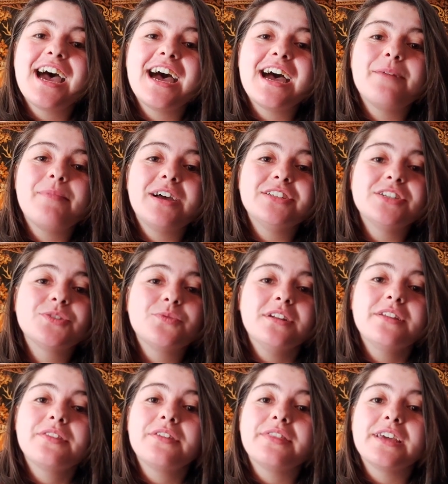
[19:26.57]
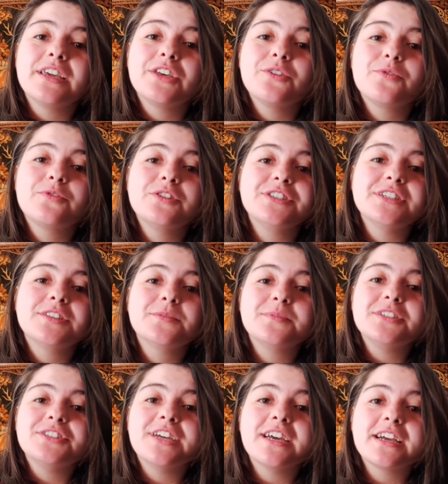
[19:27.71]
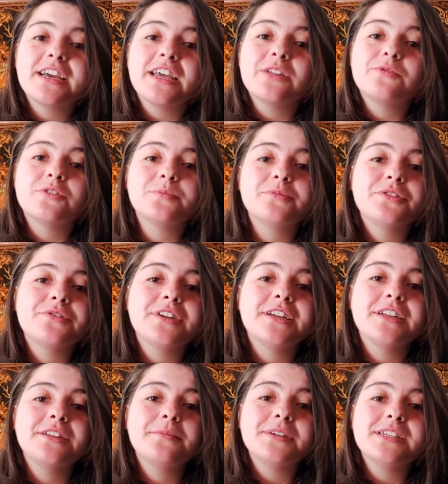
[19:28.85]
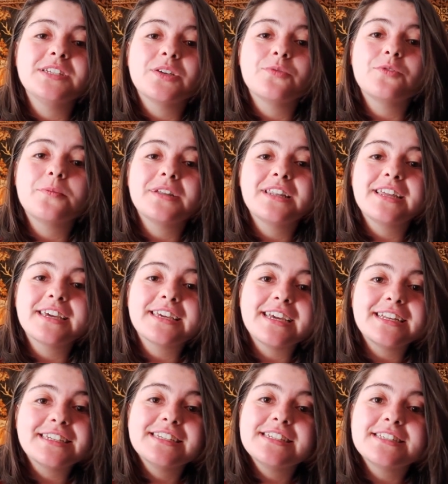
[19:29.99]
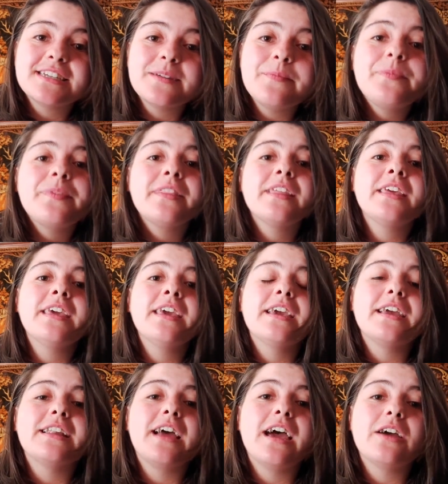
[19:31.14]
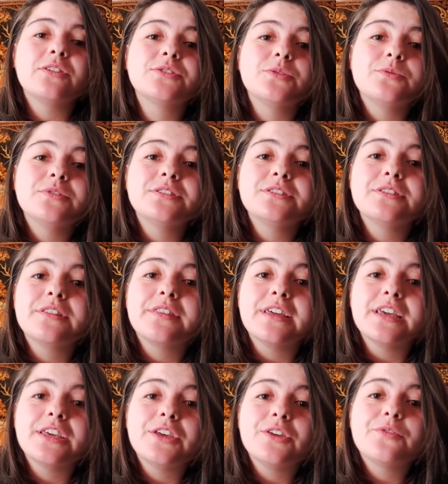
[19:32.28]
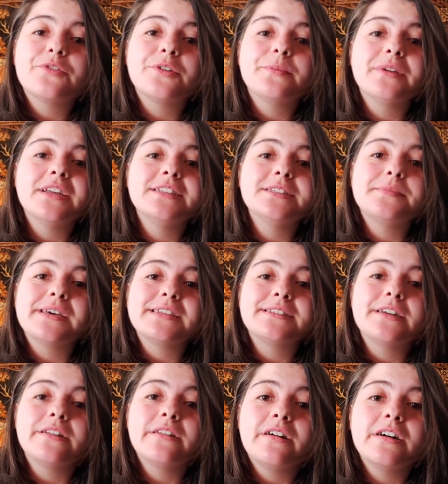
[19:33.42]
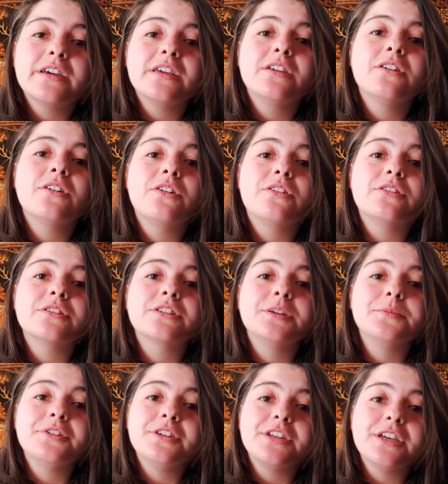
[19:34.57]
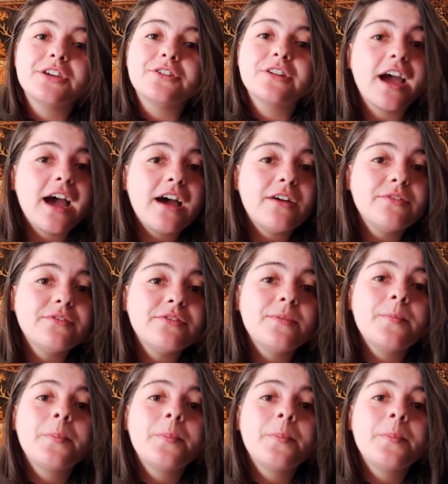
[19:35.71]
I just wanted to thank you for Gentleman Jack and for portraying an amazing woman like Anne Lister. And I also wanted to thank you for being the best ally our community could have.